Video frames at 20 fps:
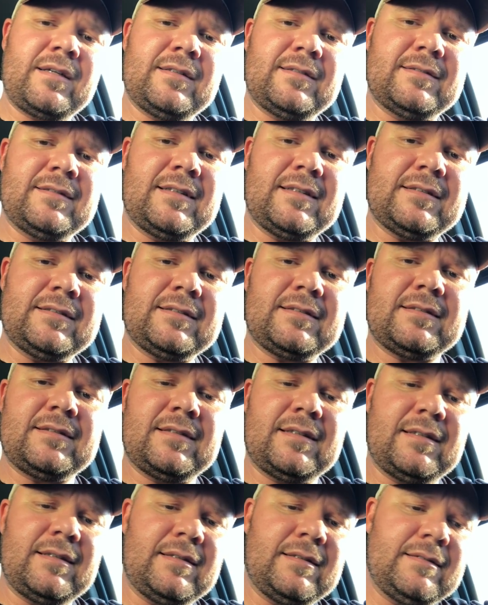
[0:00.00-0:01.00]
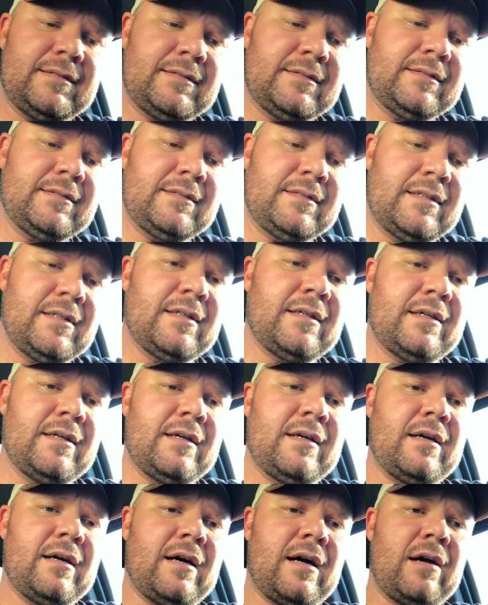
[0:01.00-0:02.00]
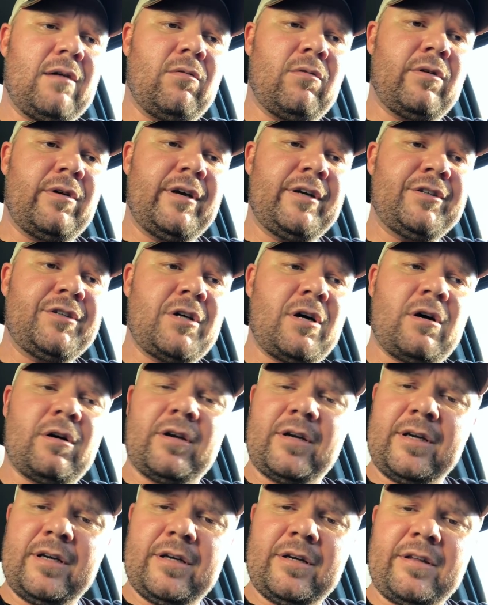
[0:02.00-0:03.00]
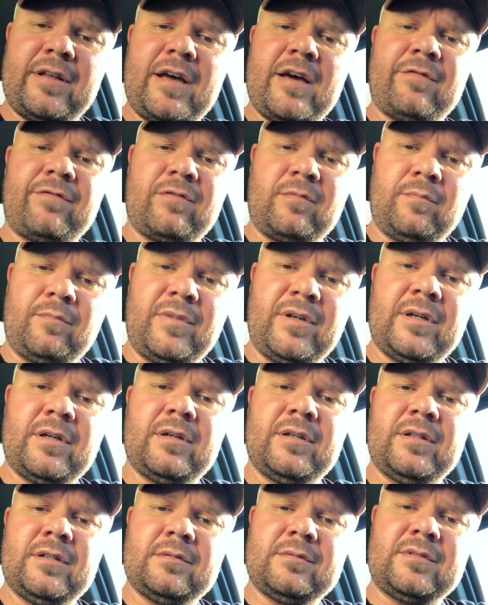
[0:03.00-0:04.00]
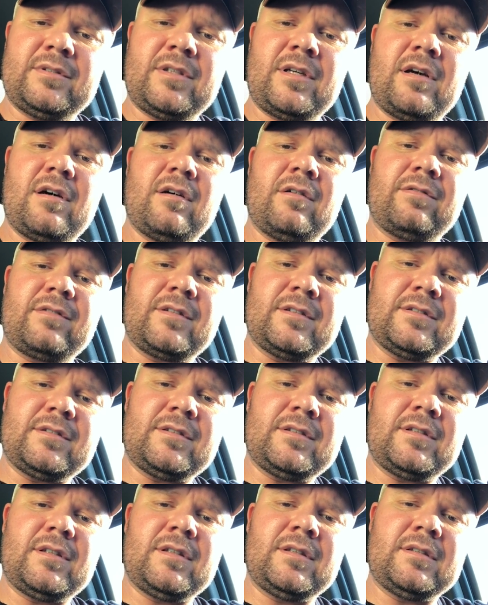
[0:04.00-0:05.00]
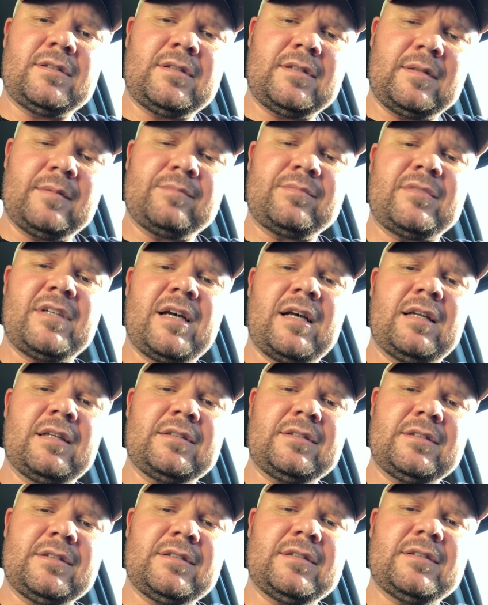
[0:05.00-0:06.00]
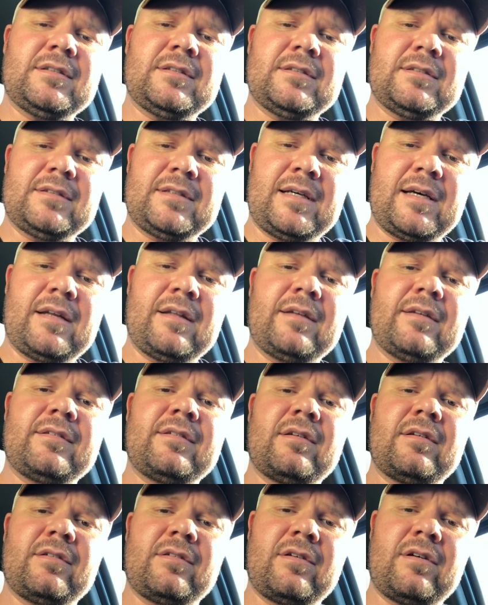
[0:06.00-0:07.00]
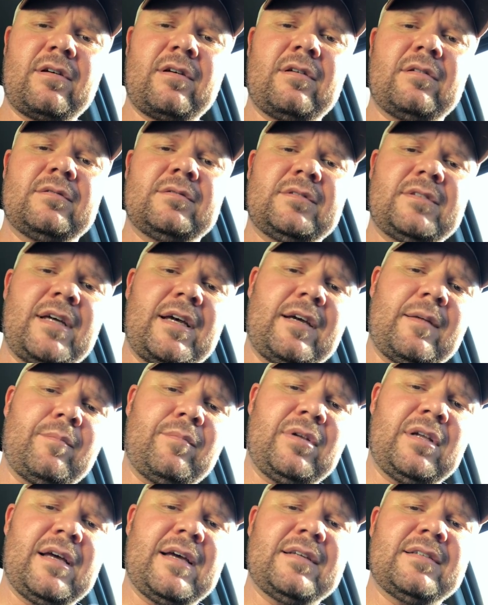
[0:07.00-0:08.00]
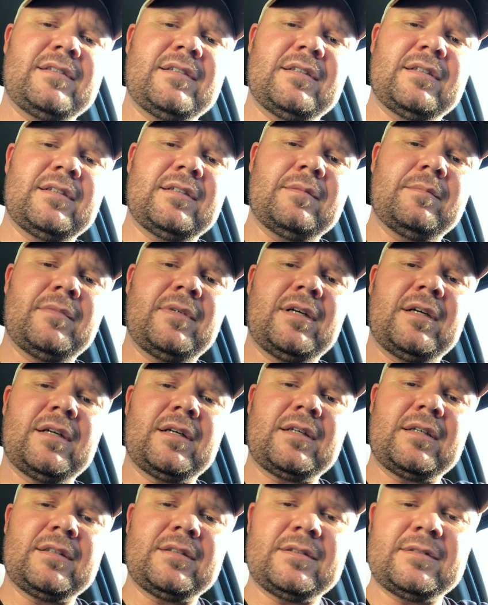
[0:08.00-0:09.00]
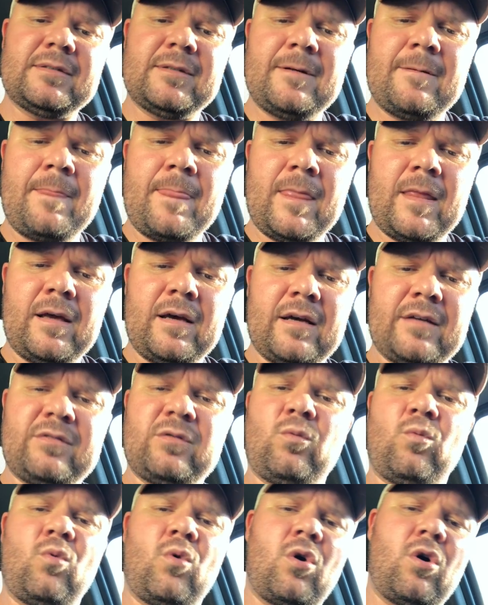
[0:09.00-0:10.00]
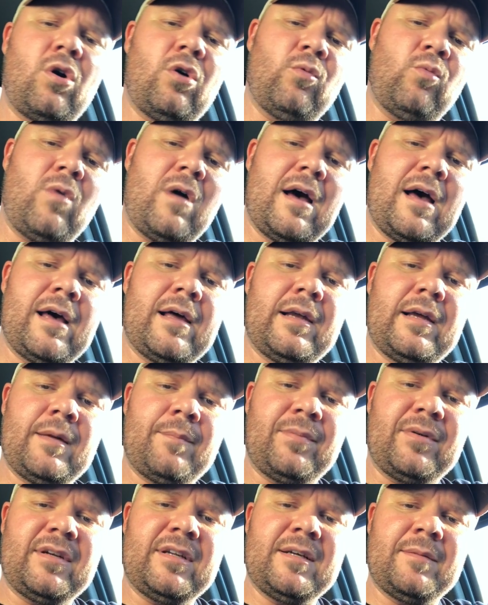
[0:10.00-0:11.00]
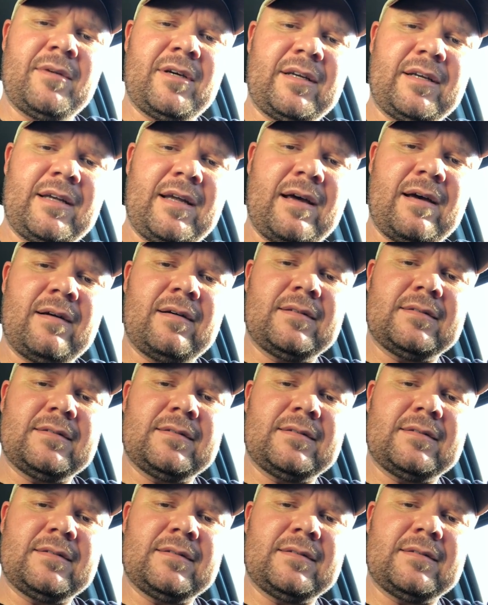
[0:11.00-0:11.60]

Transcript: And I just, uh, I wanted y'all to hear that from Bill himself, because uh, I'm telling you, this is how this is uh, taking place here in America, and it's a worldwide epidemic now.